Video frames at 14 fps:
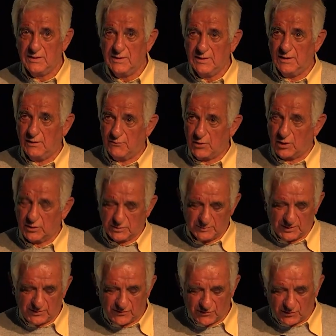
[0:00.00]
of the
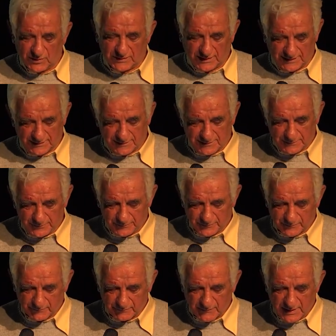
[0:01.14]
Ottoman Sultanate.
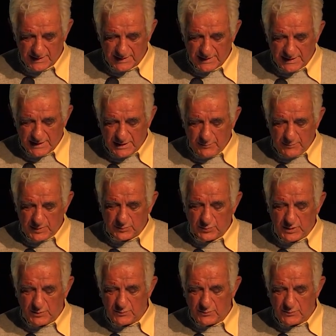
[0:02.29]
In between, we